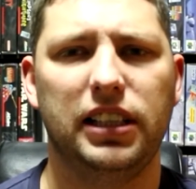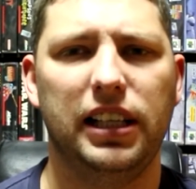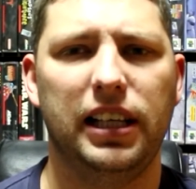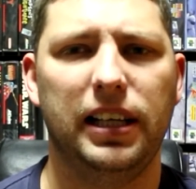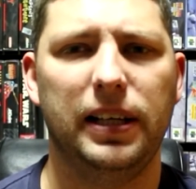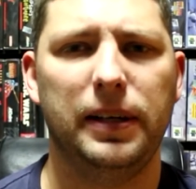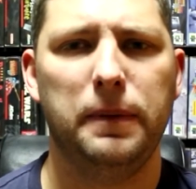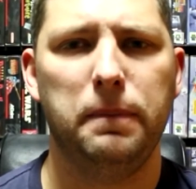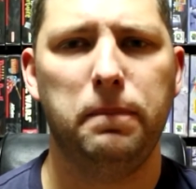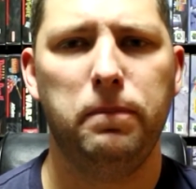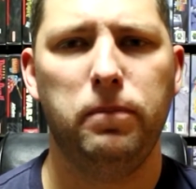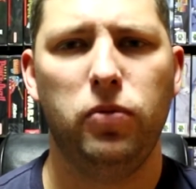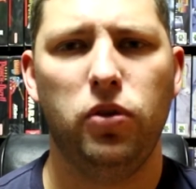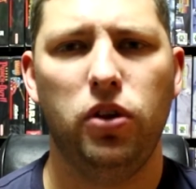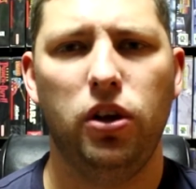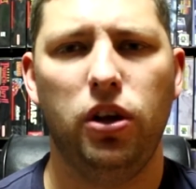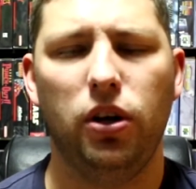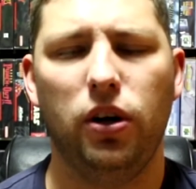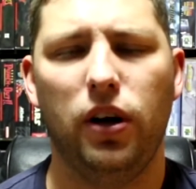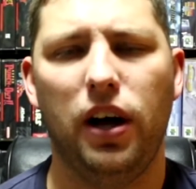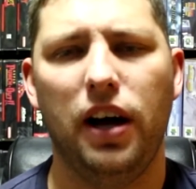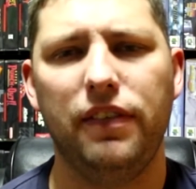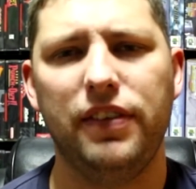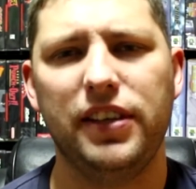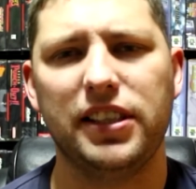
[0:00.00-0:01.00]
Uh, you
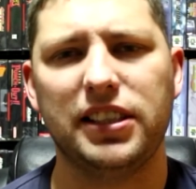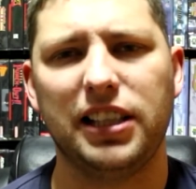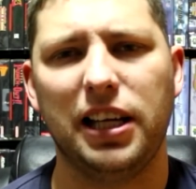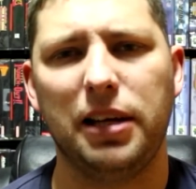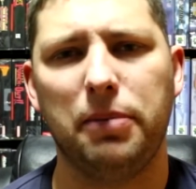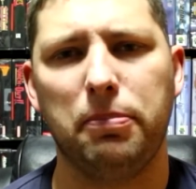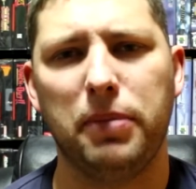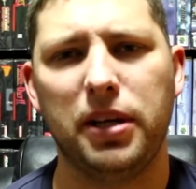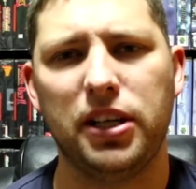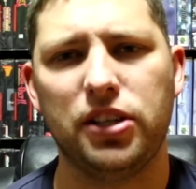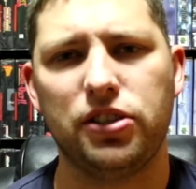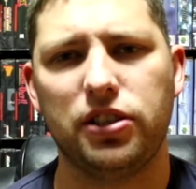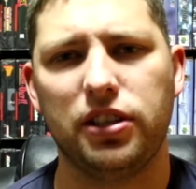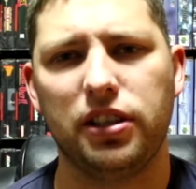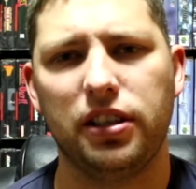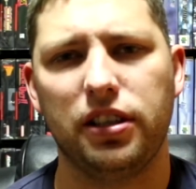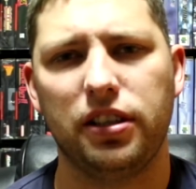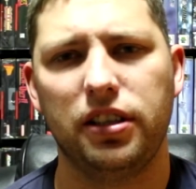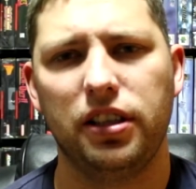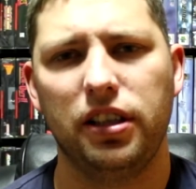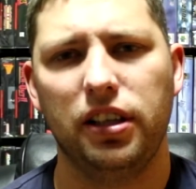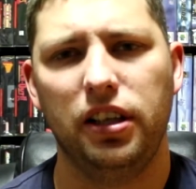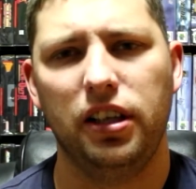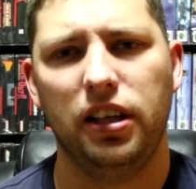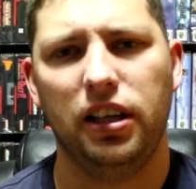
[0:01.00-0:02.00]
know, obviously I
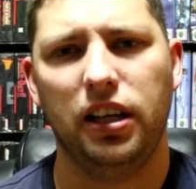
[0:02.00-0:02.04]
mentioned,